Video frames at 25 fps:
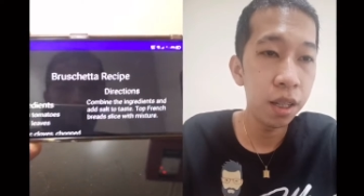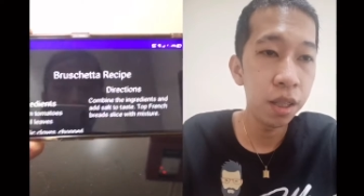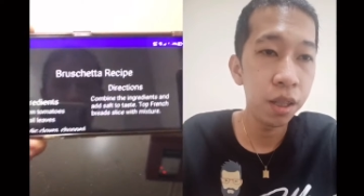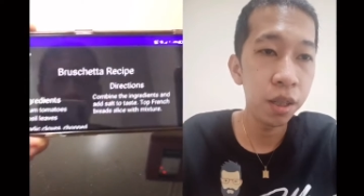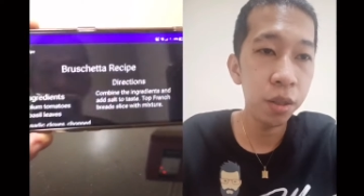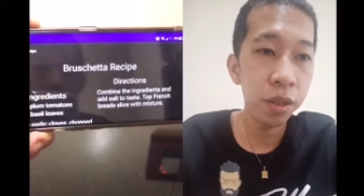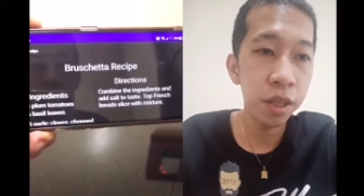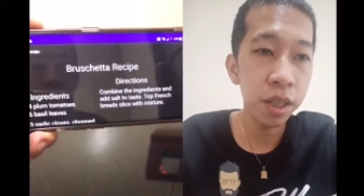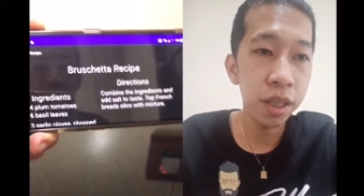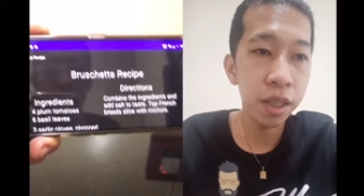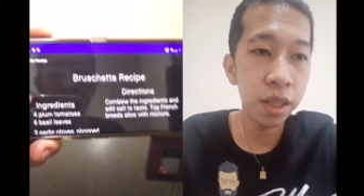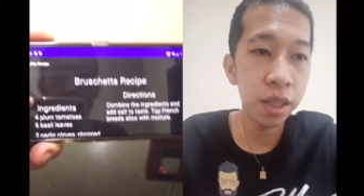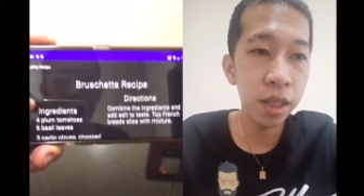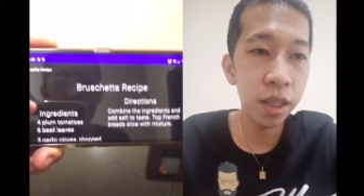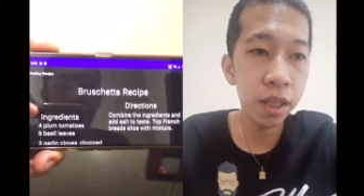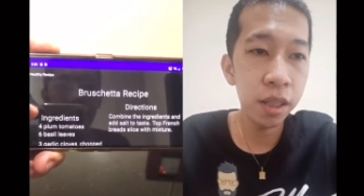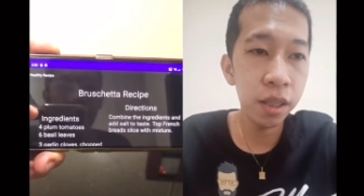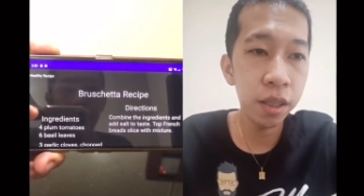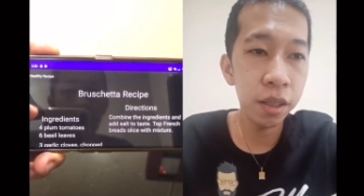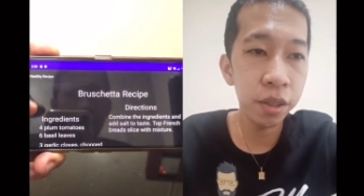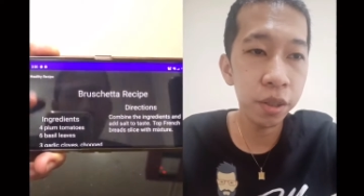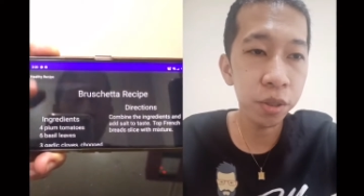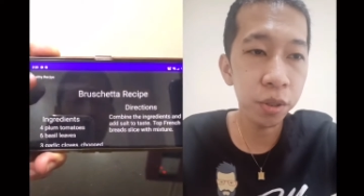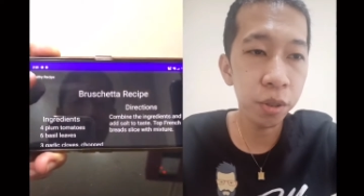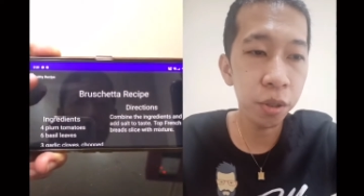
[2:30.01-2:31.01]
So it's still
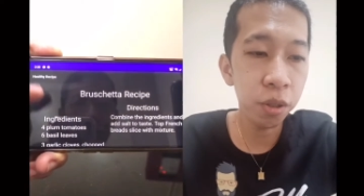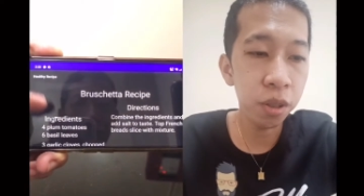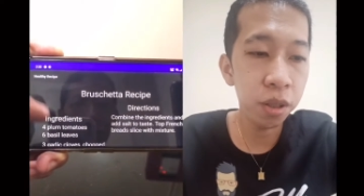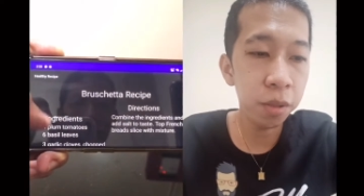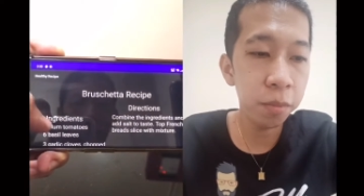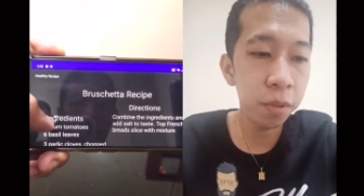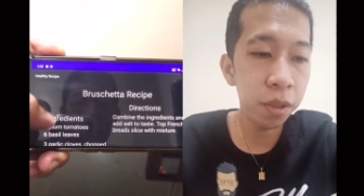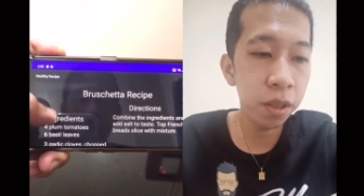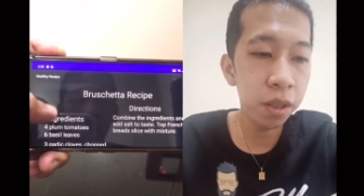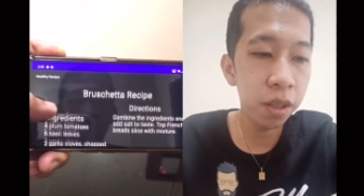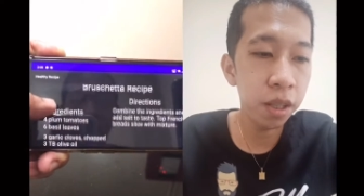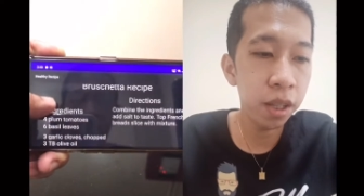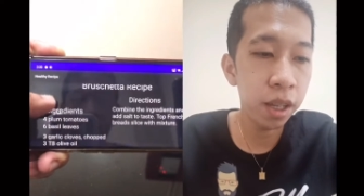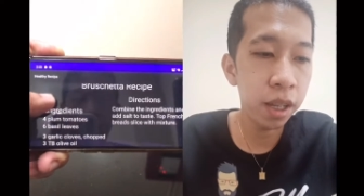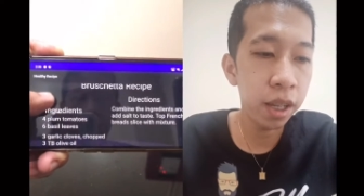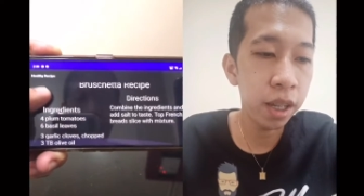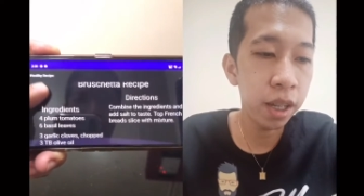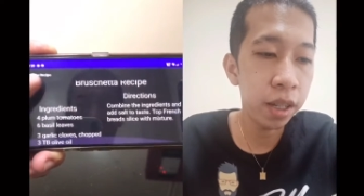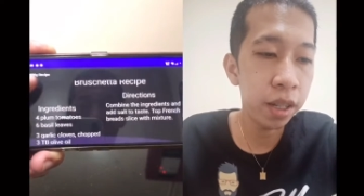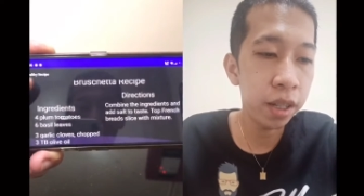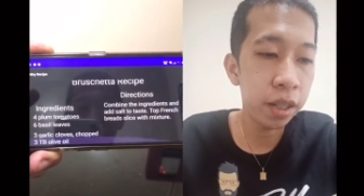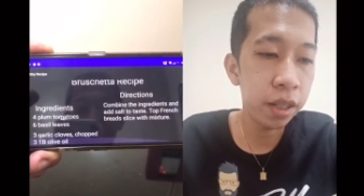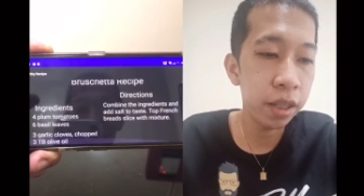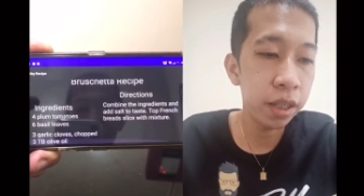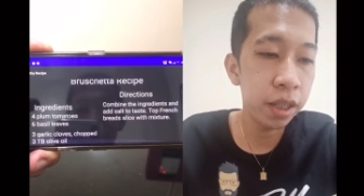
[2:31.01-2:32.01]
scrollable
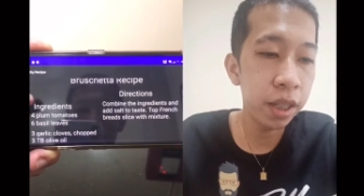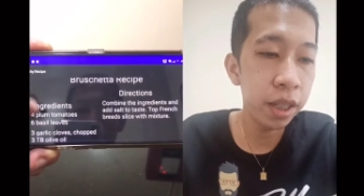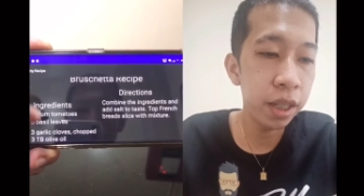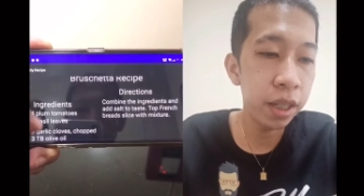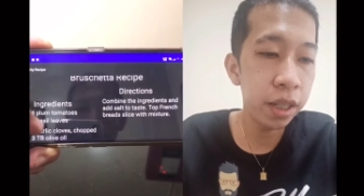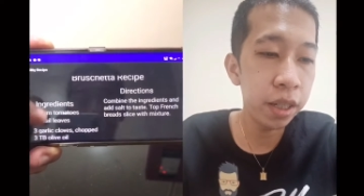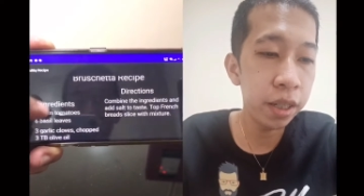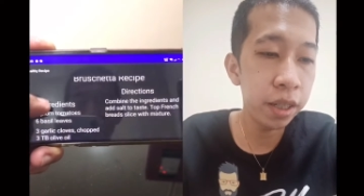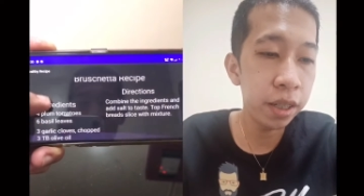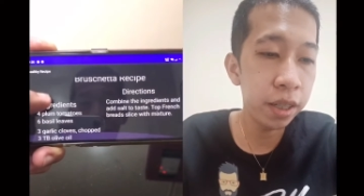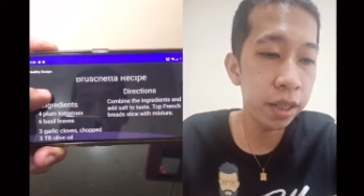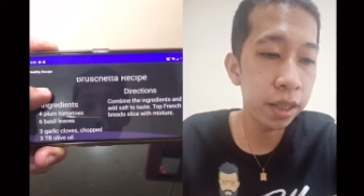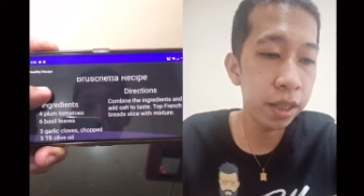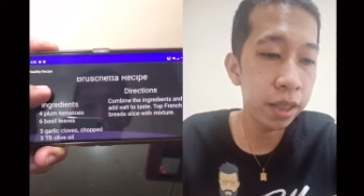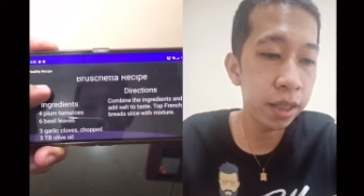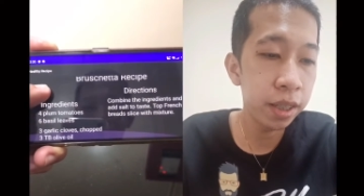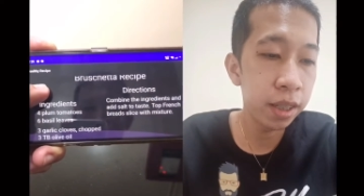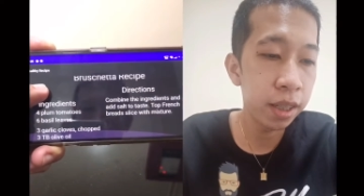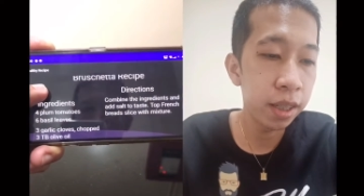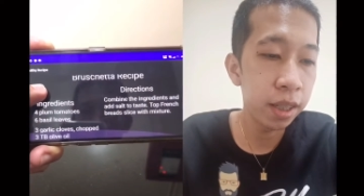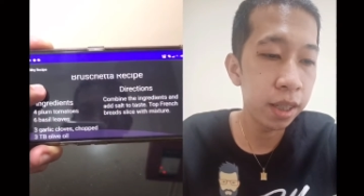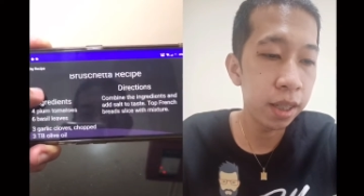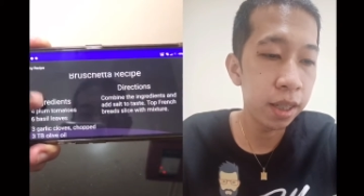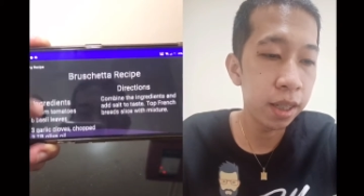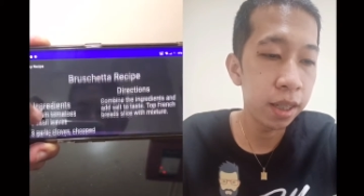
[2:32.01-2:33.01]
here,
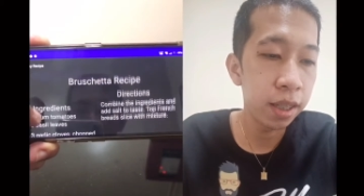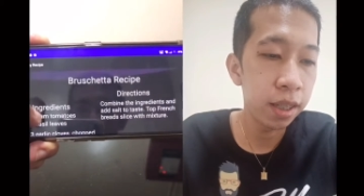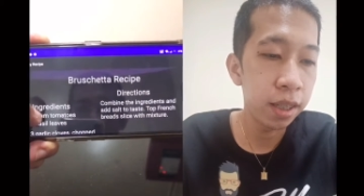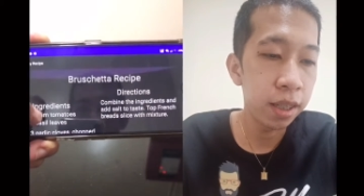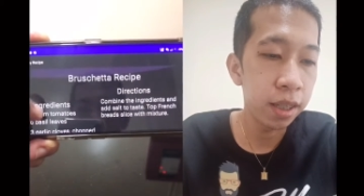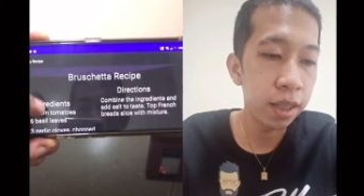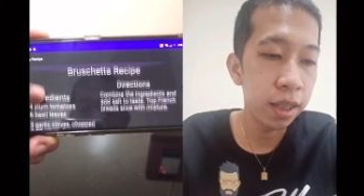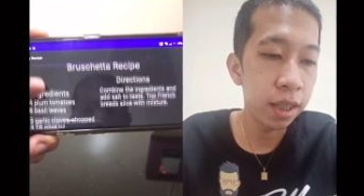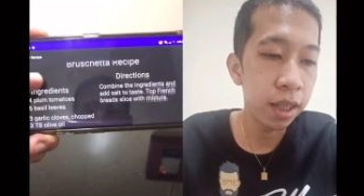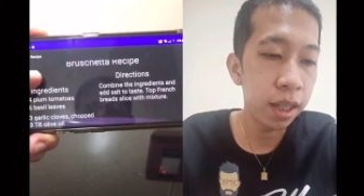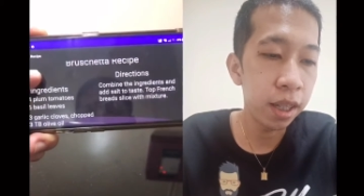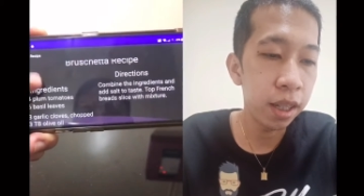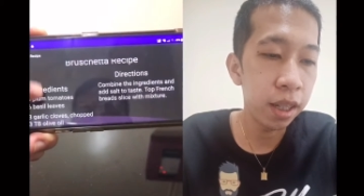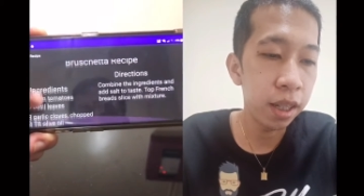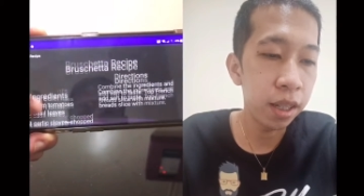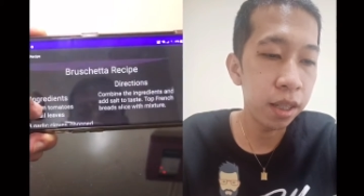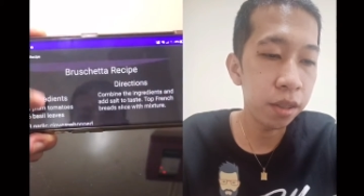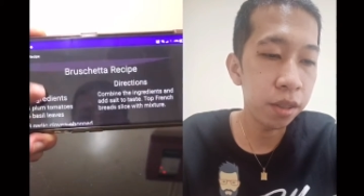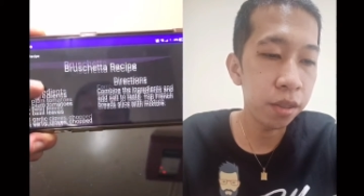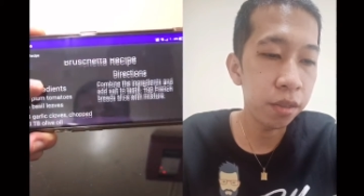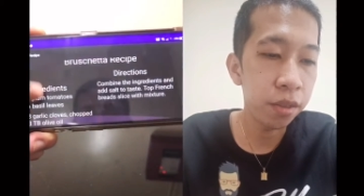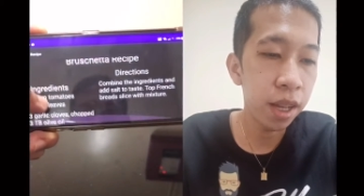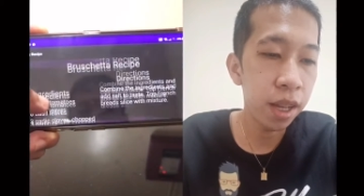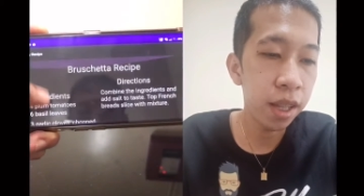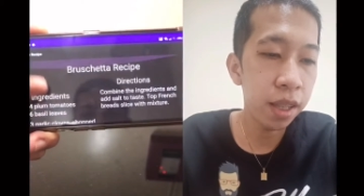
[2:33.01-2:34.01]
there.
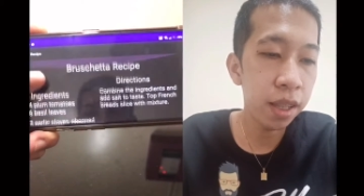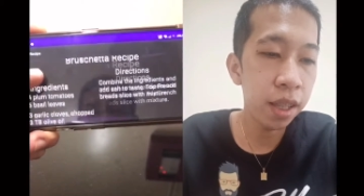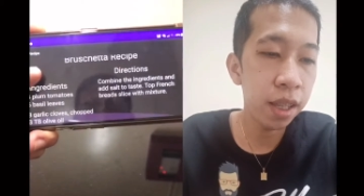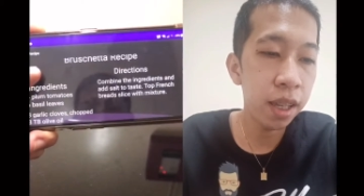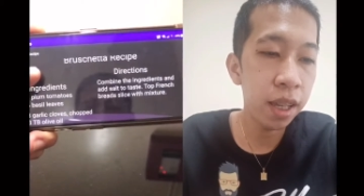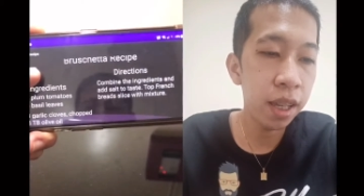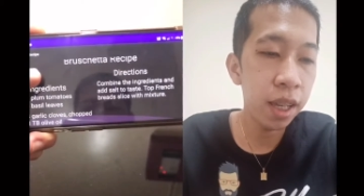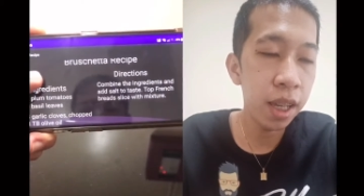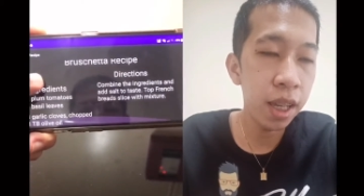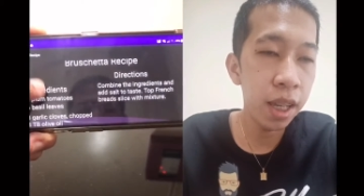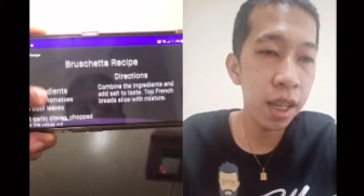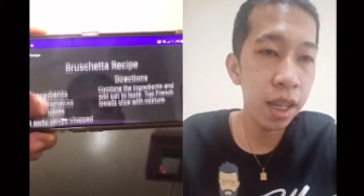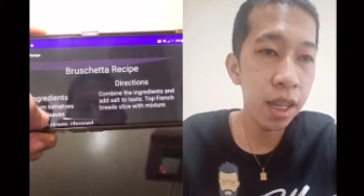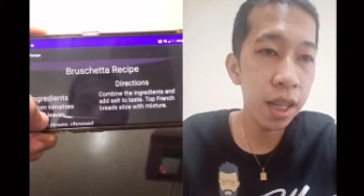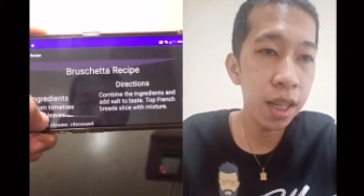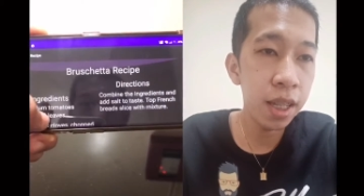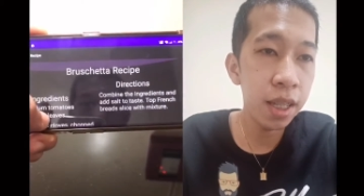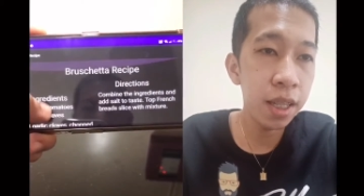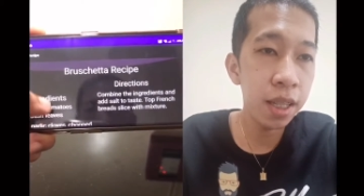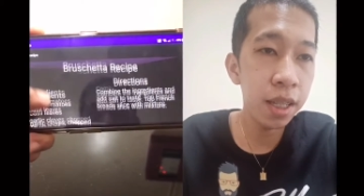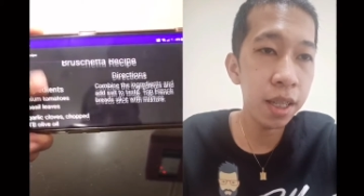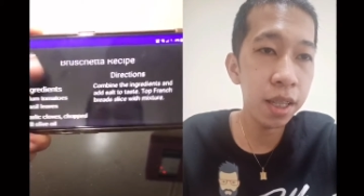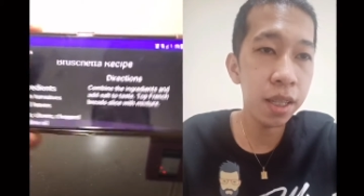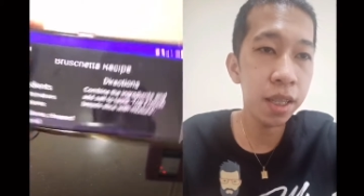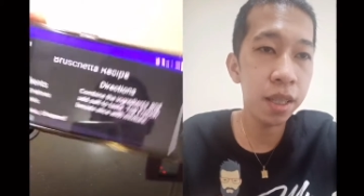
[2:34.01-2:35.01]
So that
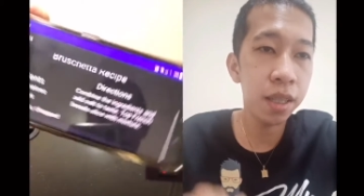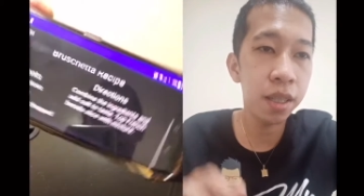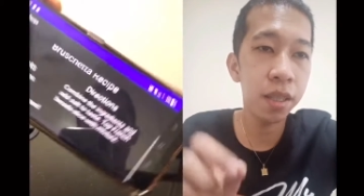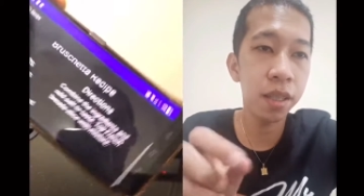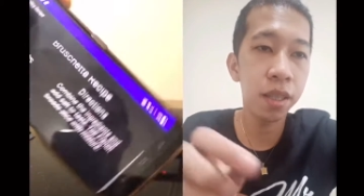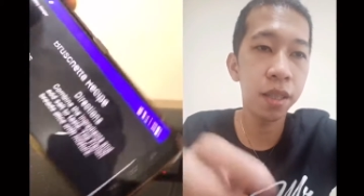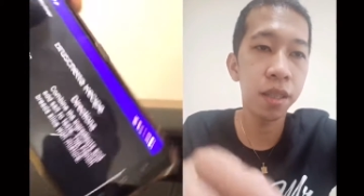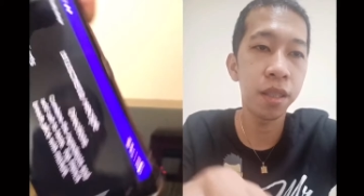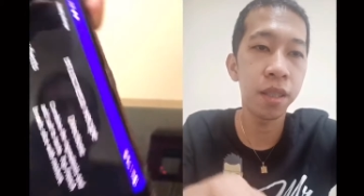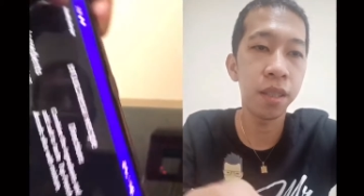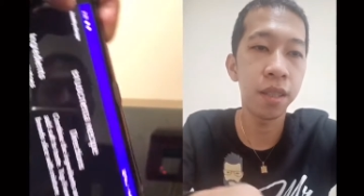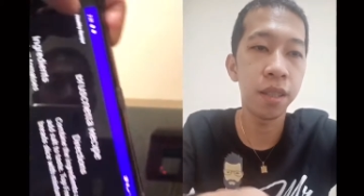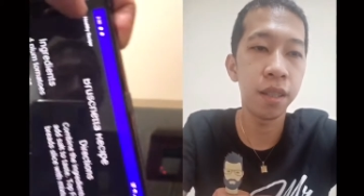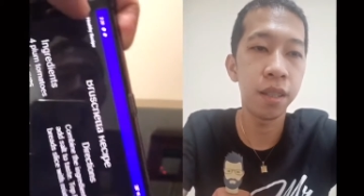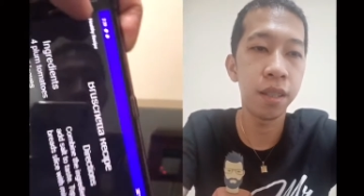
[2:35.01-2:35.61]
is